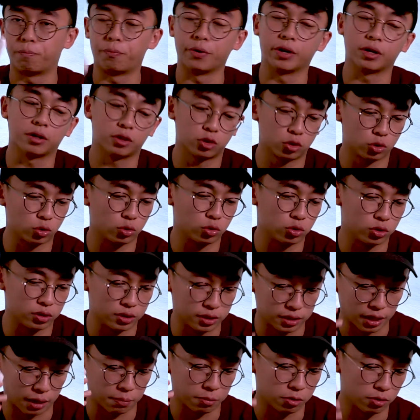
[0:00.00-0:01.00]
Bring
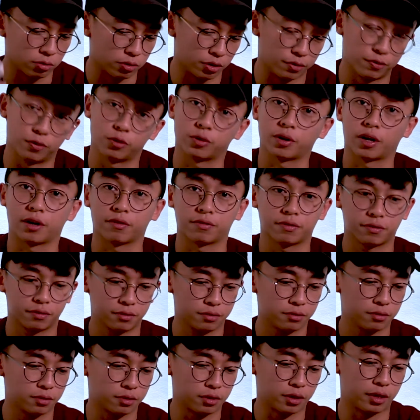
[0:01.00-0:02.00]
double if you have.
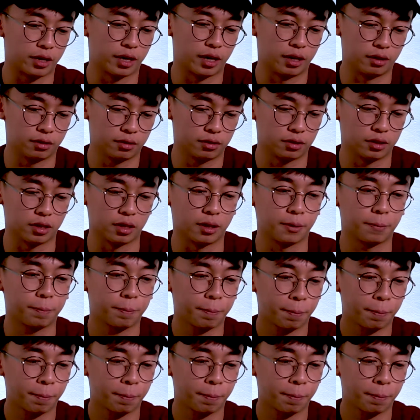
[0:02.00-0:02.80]
Yeah.